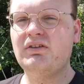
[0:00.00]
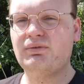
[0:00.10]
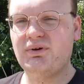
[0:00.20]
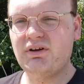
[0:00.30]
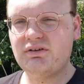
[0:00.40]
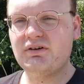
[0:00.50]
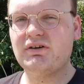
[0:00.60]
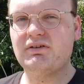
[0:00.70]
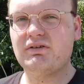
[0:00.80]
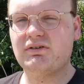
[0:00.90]

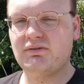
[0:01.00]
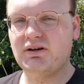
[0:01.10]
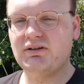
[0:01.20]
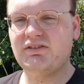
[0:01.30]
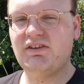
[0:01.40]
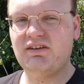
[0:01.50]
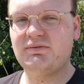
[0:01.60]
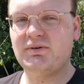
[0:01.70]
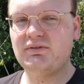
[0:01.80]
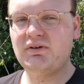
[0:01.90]
Toyota Corolla
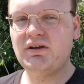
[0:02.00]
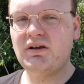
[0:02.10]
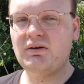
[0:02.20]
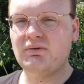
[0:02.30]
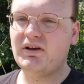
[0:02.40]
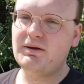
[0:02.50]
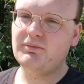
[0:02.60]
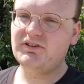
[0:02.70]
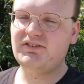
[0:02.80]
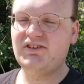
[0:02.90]
T-Sport. We'll get
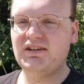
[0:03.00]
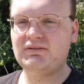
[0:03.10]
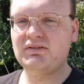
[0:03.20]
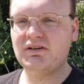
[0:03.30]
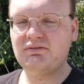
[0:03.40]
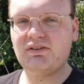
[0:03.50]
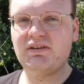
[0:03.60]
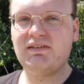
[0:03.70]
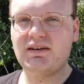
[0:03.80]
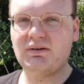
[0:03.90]
him on the channel,
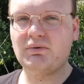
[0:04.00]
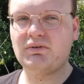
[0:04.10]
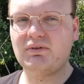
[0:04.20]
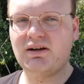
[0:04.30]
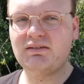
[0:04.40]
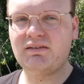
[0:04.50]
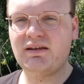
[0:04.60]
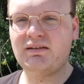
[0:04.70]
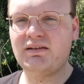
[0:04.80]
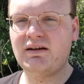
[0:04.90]
obviously, take a walk around
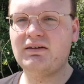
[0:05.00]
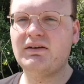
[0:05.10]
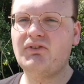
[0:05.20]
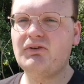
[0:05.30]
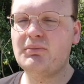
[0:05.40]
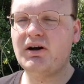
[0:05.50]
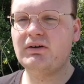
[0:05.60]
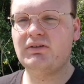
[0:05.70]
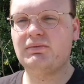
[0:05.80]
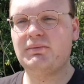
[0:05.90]
and I'll give you
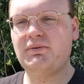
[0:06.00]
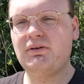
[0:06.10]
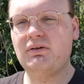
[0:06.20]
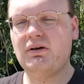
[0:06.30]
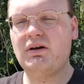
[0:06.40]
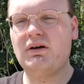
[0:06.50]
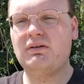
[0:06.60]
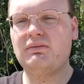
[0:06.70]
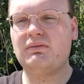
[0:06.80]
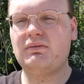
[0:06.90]
my honest
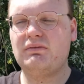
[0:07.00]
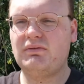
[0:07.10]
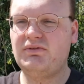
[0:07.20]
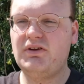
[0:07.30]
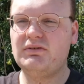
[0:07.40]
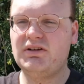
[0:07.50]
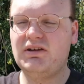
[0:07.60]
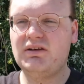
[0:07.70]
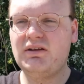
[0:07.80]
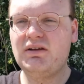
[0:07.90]
uh, review on it.